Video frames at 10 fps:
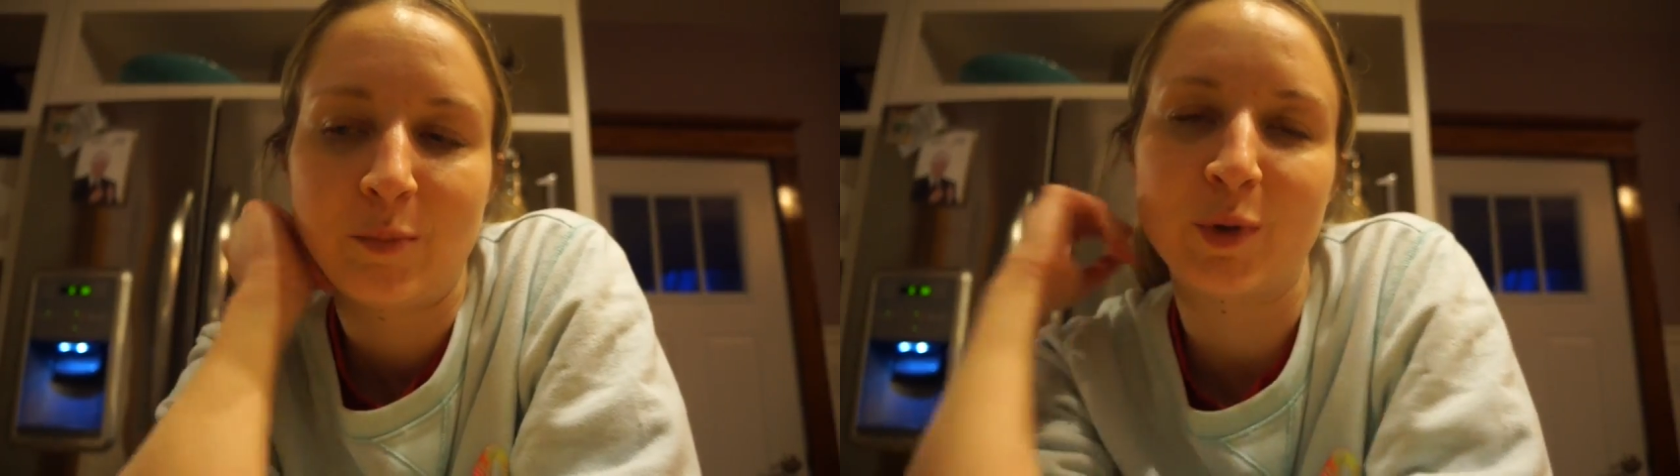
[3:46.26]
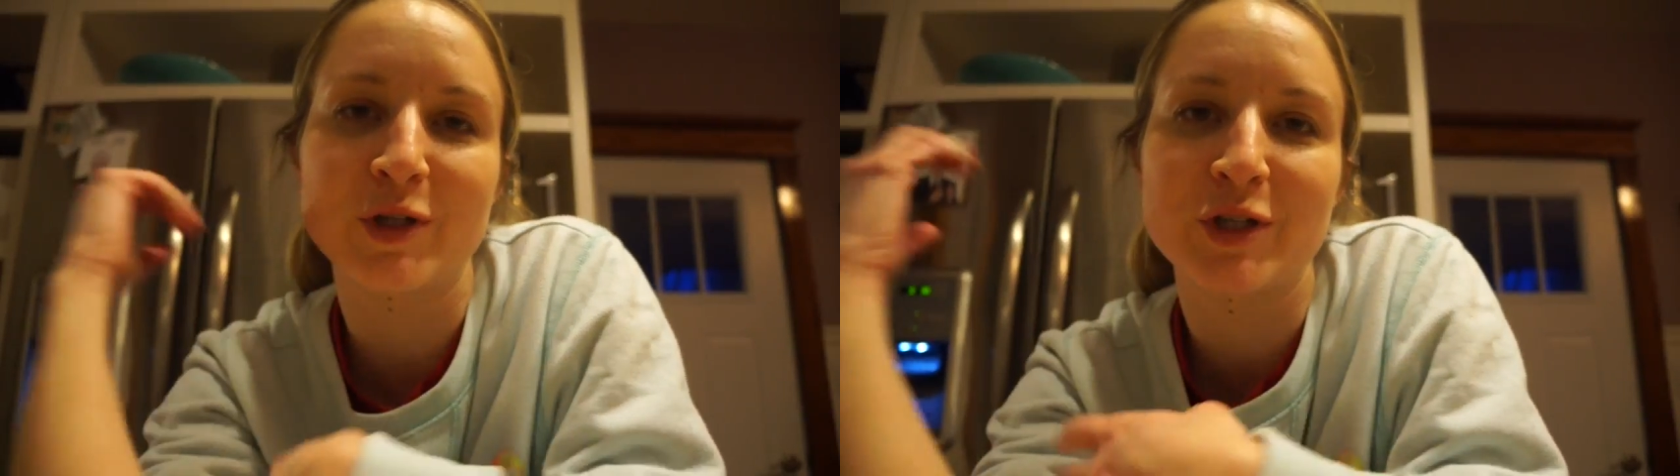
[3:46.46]

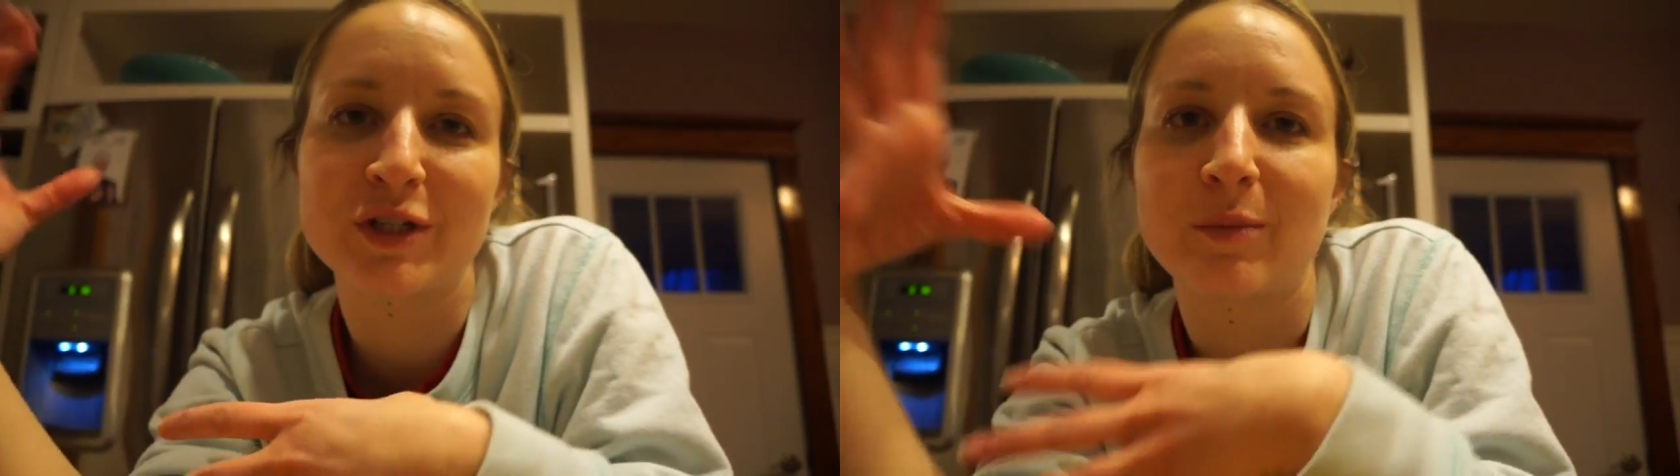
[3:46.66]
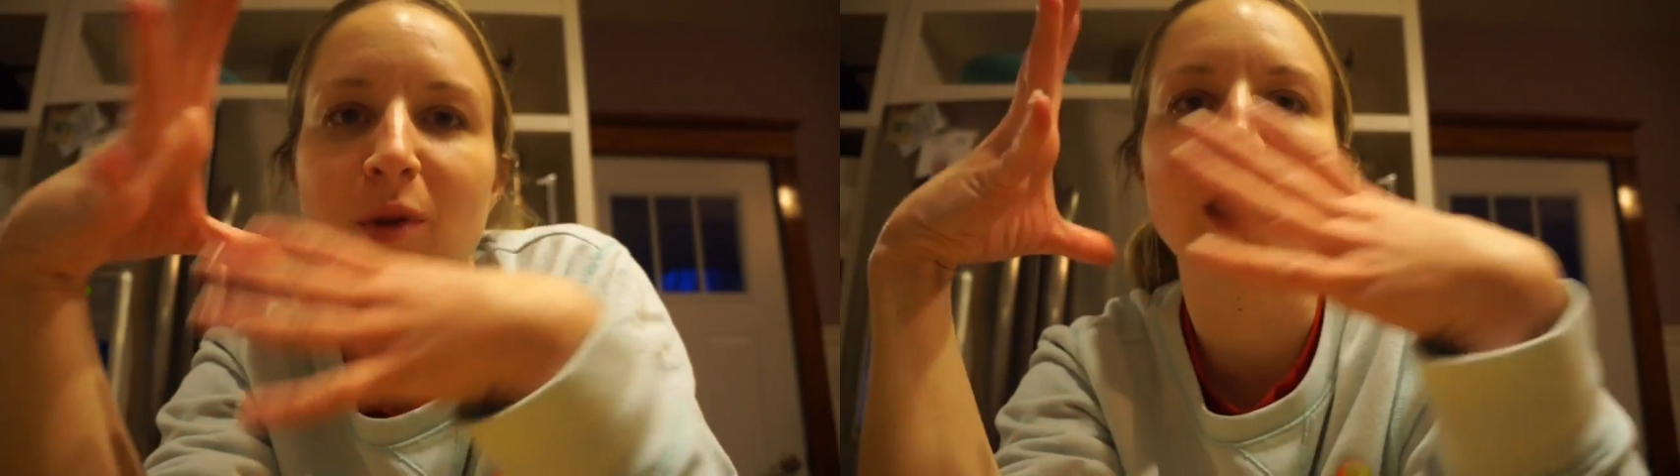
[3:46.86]
push
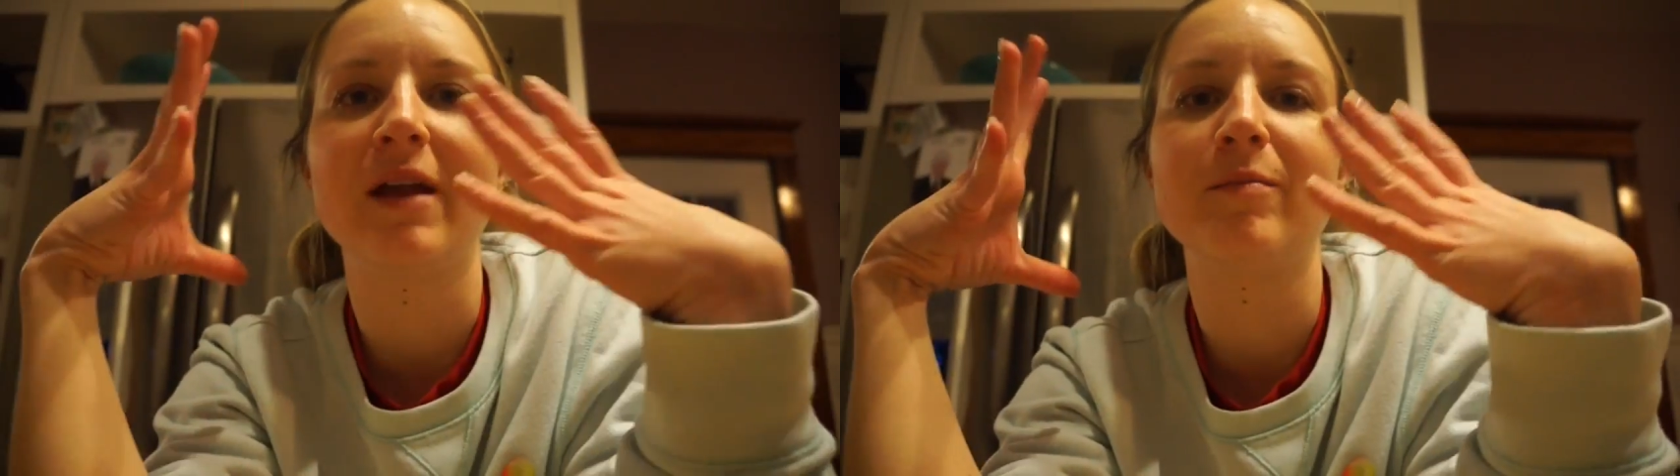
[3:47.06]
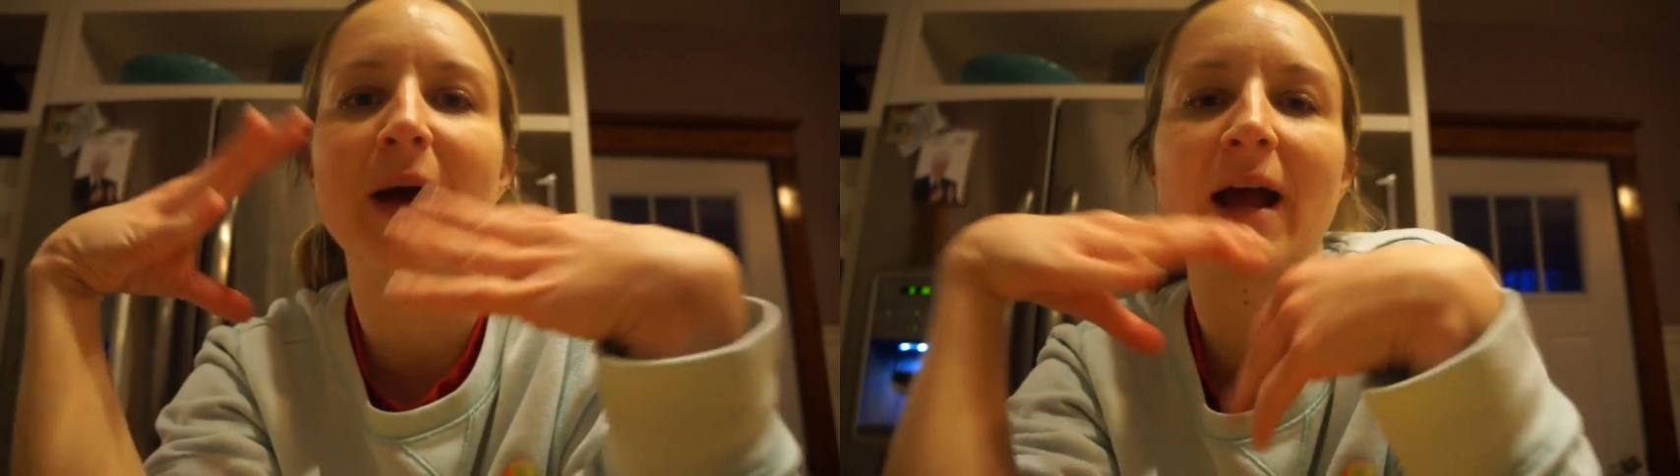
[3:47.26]
the
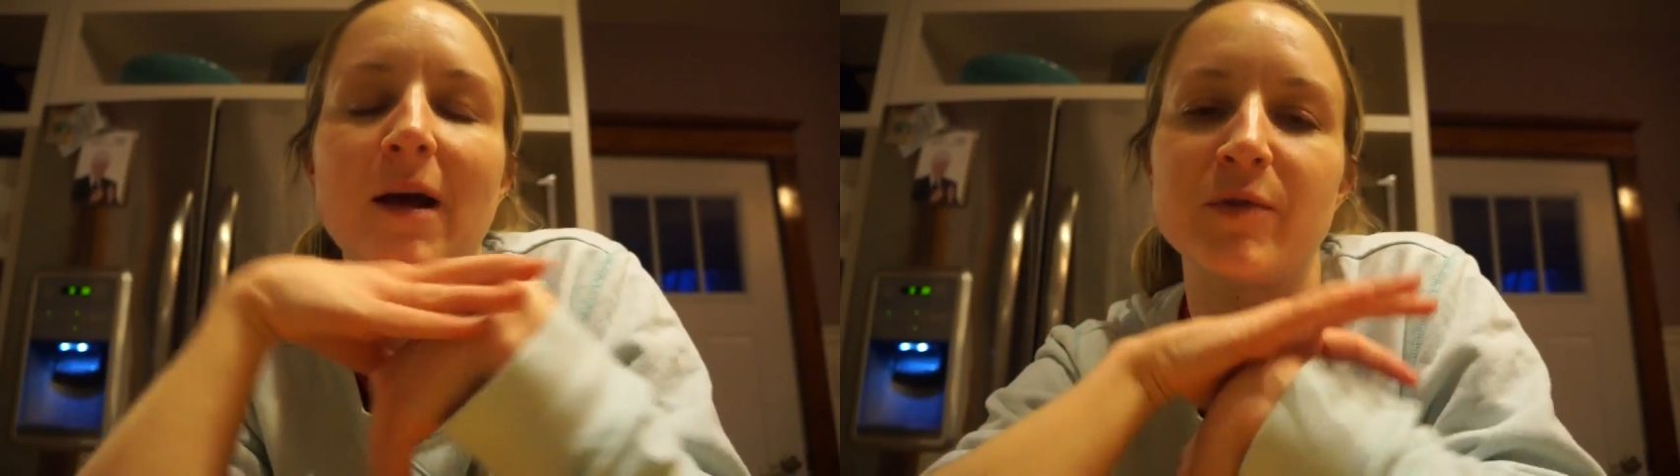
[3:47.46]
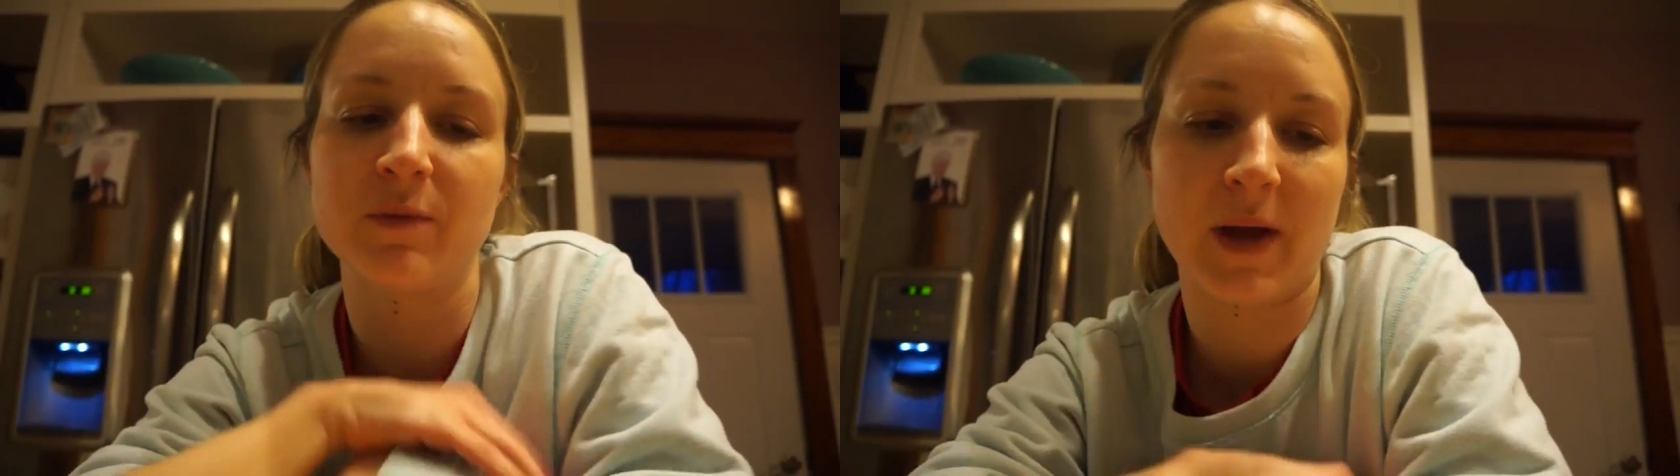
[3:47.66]
blood back
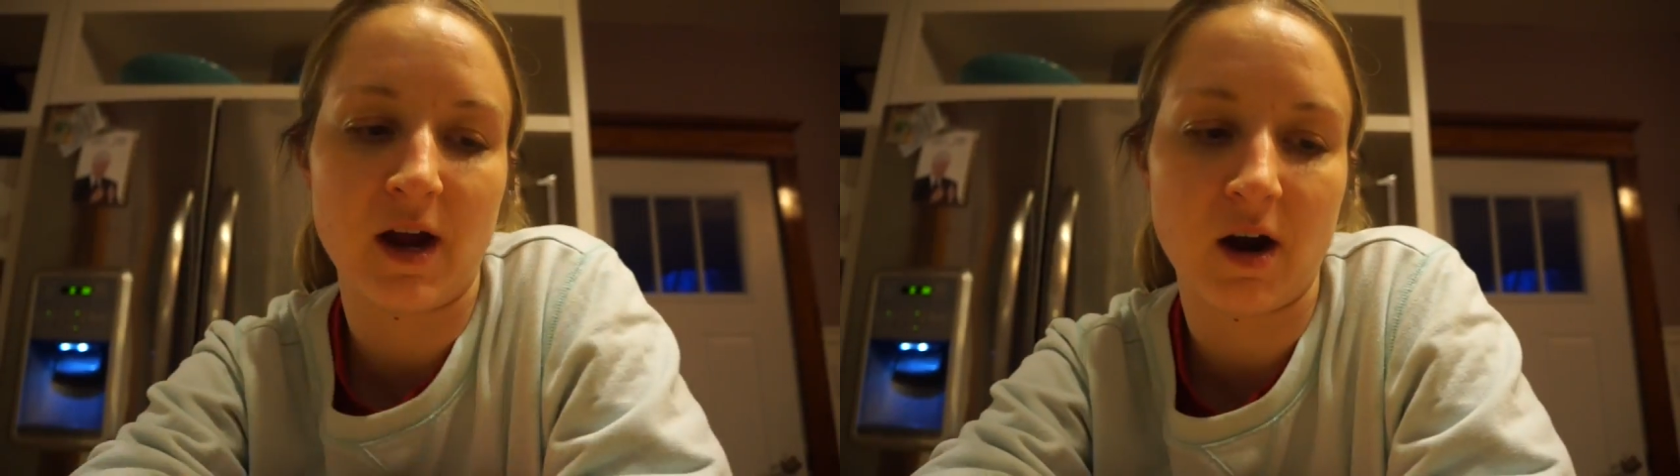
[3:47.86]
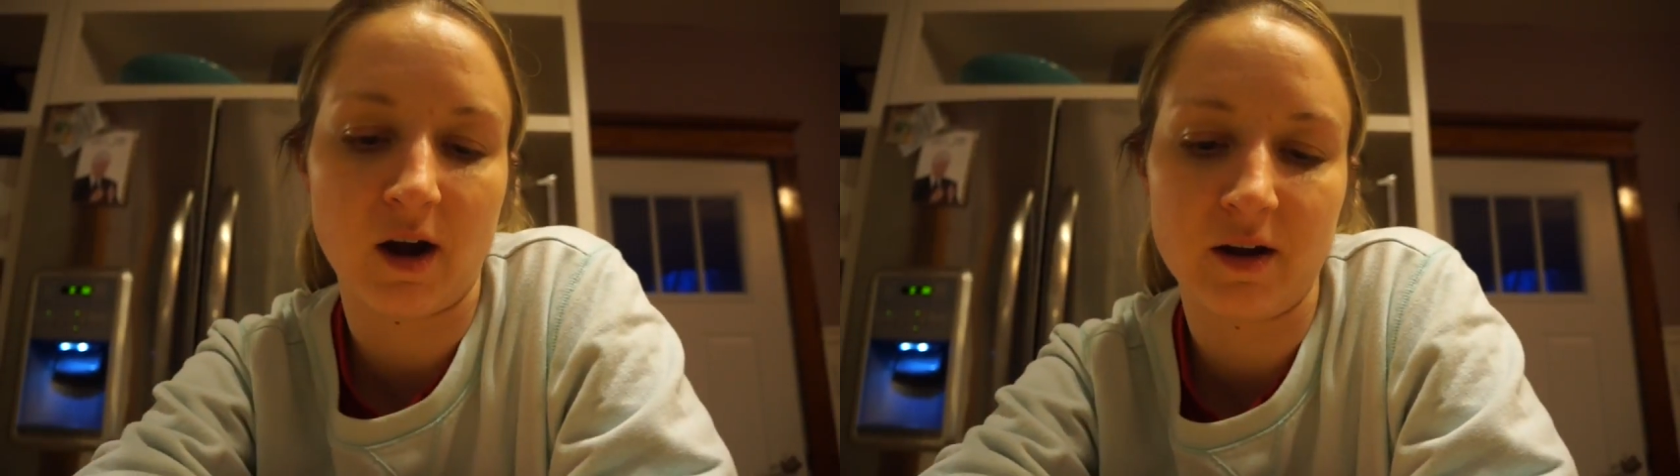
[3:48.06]
up to my
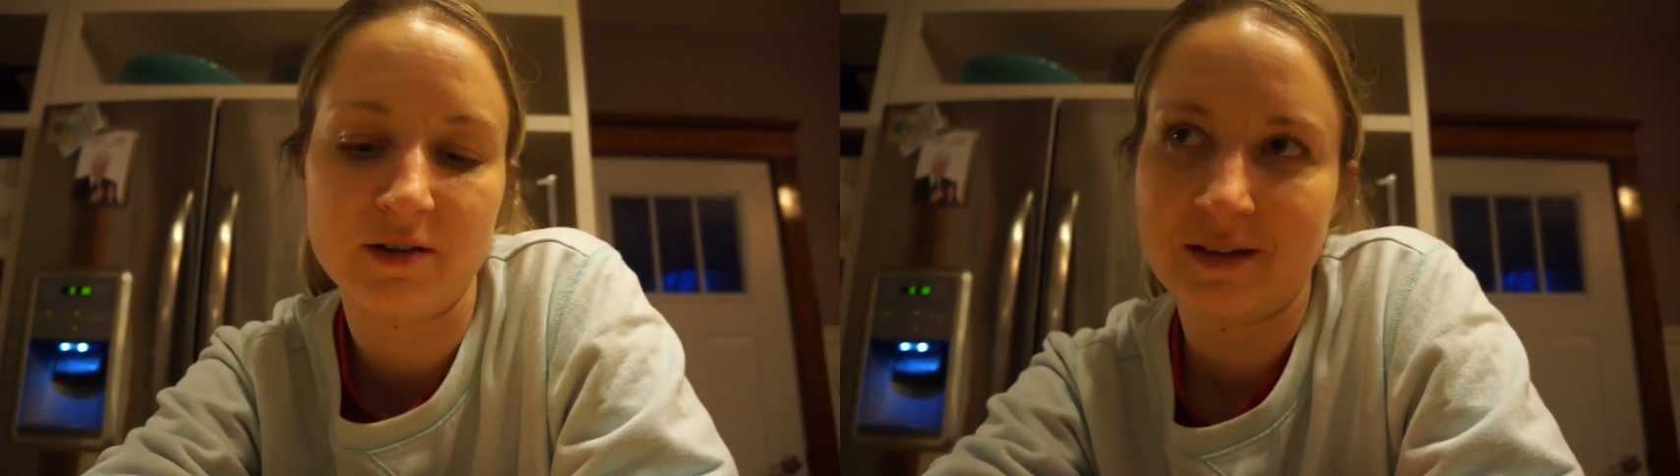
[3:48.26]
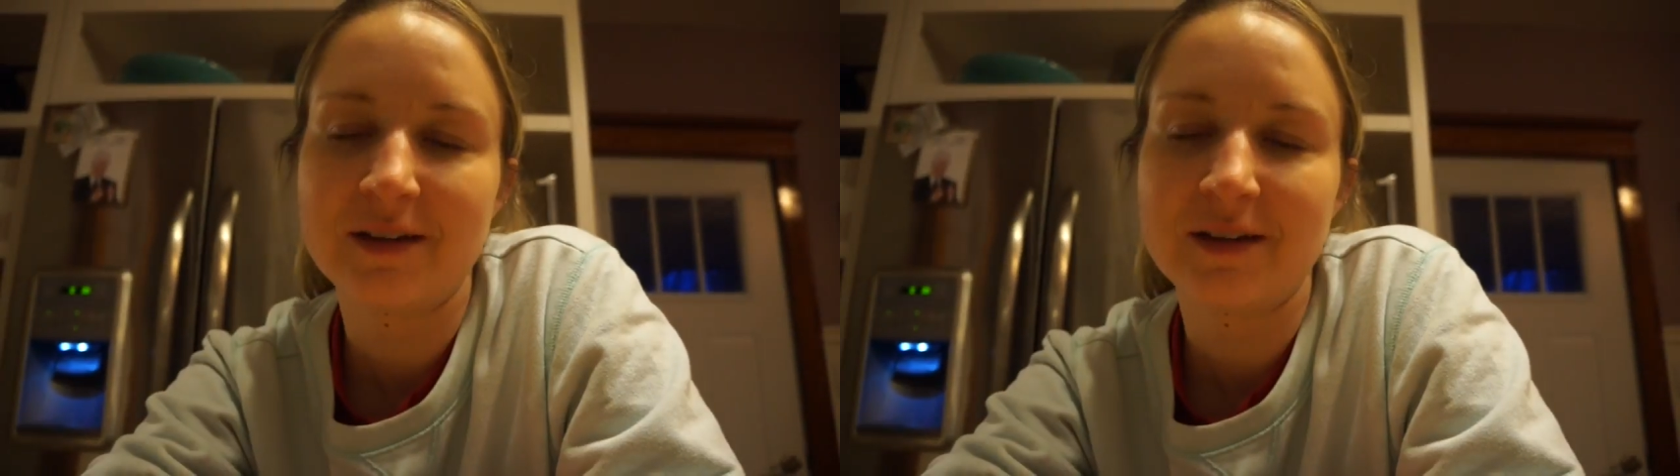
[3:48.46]
heart